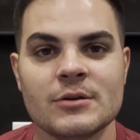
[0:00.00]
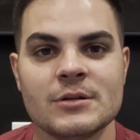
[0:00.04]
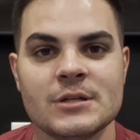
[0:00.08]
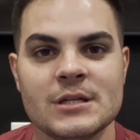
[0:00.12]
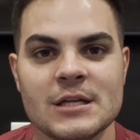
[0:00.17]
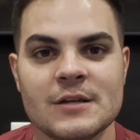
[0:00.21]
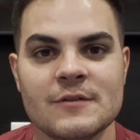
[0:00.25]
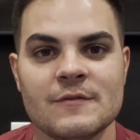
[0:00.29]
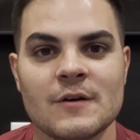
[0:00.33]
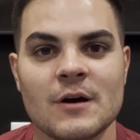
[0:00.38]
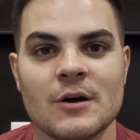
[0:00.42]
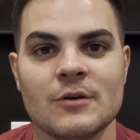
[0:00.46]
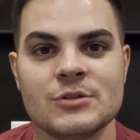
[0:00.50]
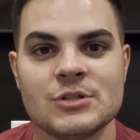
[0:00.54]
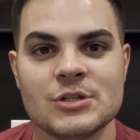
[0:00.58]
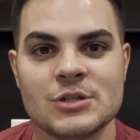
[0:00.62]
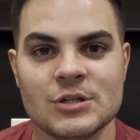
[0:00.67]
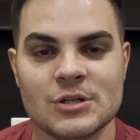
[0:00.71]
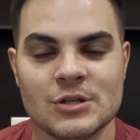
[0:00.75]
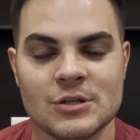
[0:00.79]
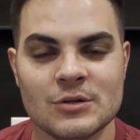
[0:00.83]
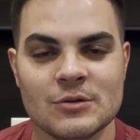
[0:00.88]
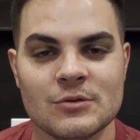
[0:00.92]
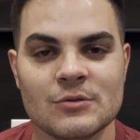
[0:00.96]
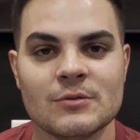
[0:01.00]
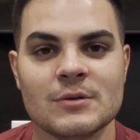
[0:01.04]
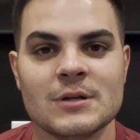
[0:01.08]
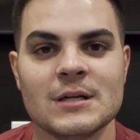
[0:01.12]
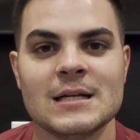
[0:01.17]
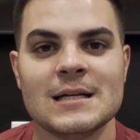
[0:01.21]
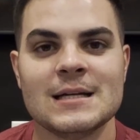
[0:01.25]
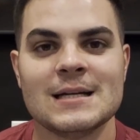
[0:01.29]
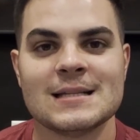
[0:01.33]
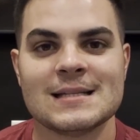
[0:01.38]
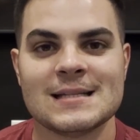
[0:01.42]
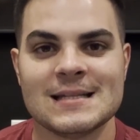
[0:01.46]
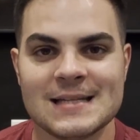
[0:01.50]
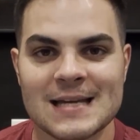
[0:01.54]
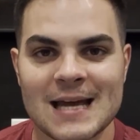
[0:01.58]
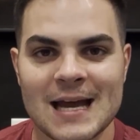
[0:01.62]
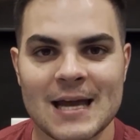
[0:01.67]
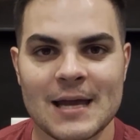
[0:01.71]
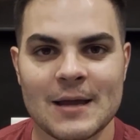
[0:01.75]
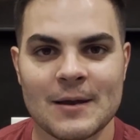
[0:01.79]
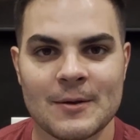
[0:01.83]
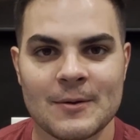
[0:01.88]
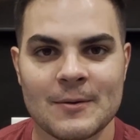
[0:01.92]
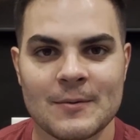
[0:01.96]
Devo to you
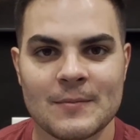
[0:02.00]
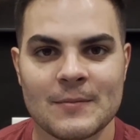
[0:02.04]
today.